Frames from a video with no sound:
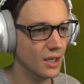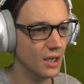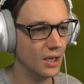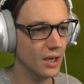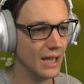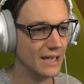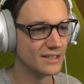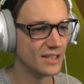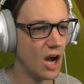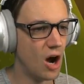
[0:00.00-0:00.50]

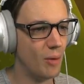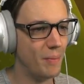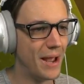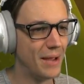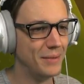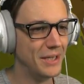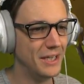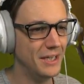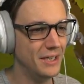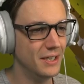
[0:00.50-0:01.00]
Let's go,
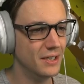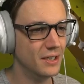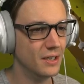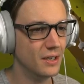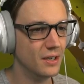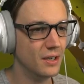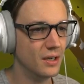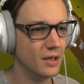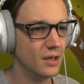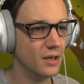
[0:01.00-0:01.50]
baby.
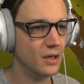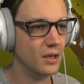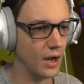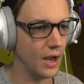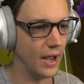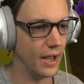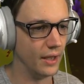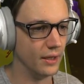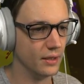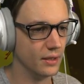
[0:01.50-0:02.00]
All
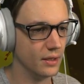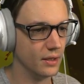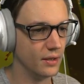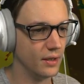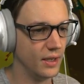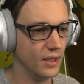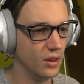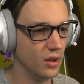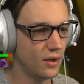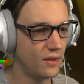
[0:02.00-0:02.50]
right,
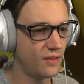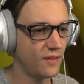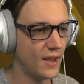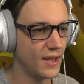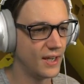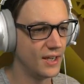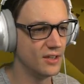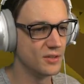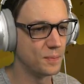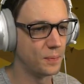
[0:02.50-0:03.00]
he looks
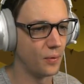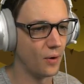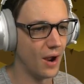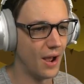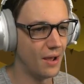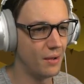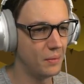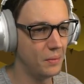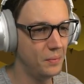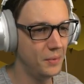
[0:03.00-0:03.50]
like he's
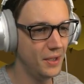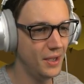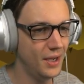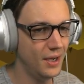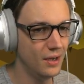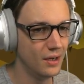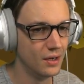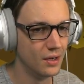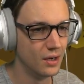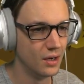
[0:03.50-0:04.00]

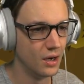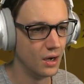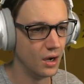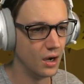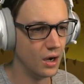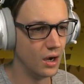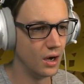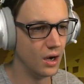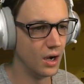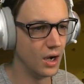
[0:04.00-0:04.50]
probably
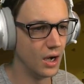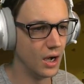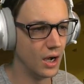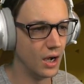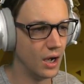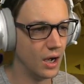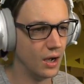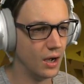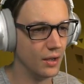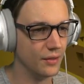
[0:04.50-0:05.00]

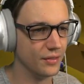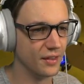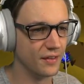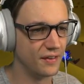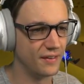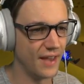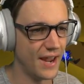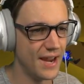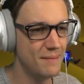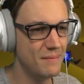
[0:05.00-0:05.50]
uh, the
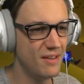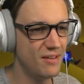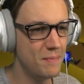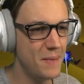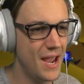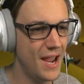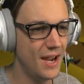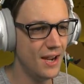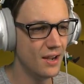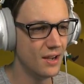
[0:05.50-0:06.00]
same as
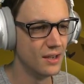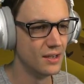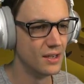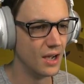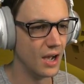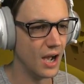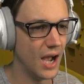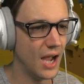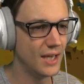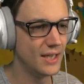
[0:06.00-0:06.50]
me,
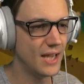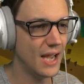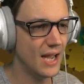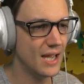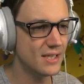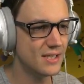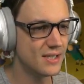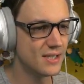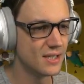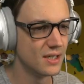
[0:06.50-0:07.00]
I
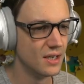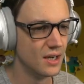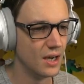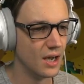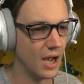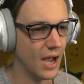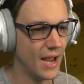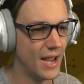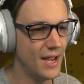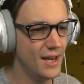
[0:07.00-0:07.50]
guess.
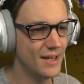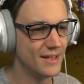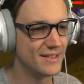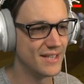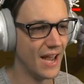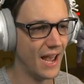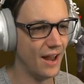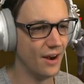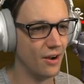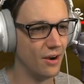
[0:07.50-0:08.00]
I hit a
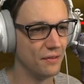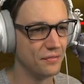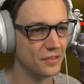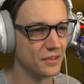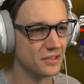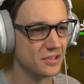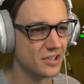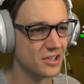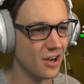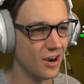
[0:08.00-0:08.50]
ten off the
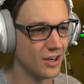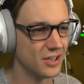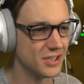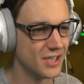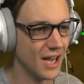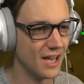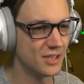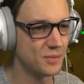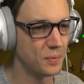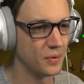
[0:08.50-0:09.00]
star, so
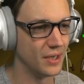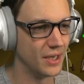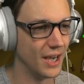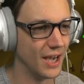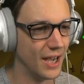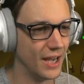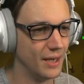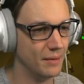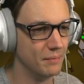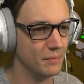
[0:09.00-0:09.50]
that's pretty
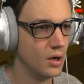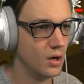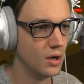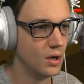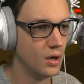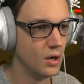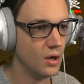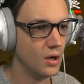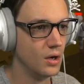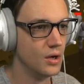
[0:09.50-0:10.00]
hype.
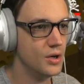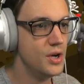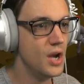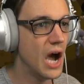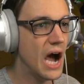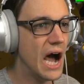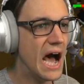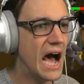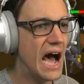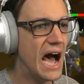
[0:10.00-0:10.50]

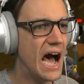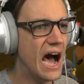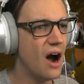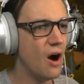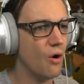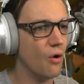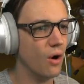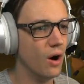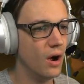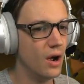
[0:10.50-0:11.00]

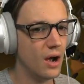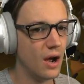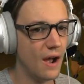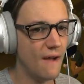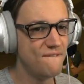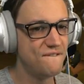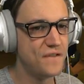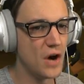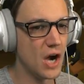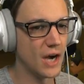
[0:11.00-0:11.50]
No! I
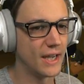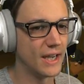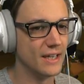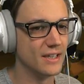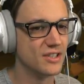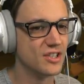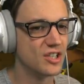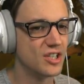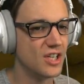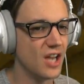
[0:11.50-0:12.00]
fucking
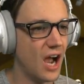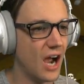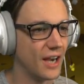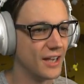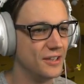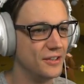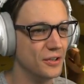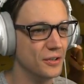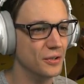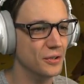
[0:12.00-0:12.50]

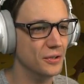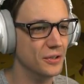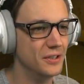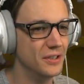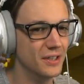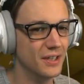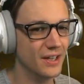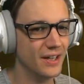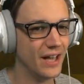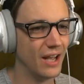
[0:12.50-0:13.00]
suck, dude.
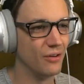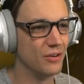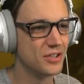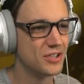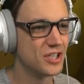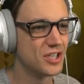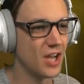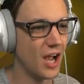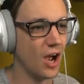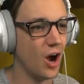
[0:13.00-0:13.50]
That was
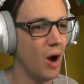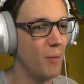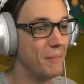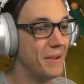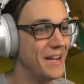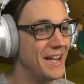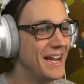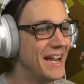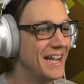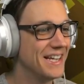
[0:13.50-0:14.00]
su- oh,
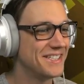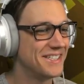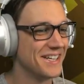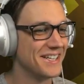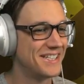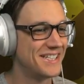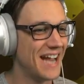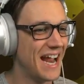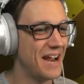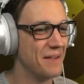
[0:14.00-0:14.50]
he is the
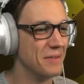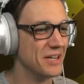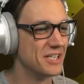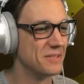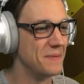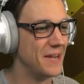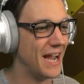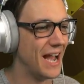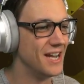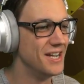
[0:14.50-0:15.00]
same as
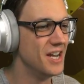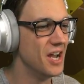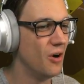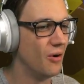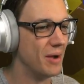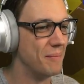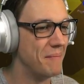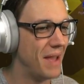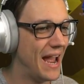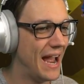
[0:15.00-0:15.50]
me. I knew
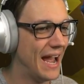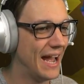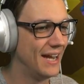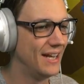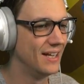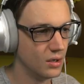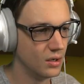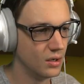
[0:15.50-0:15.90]
it, man.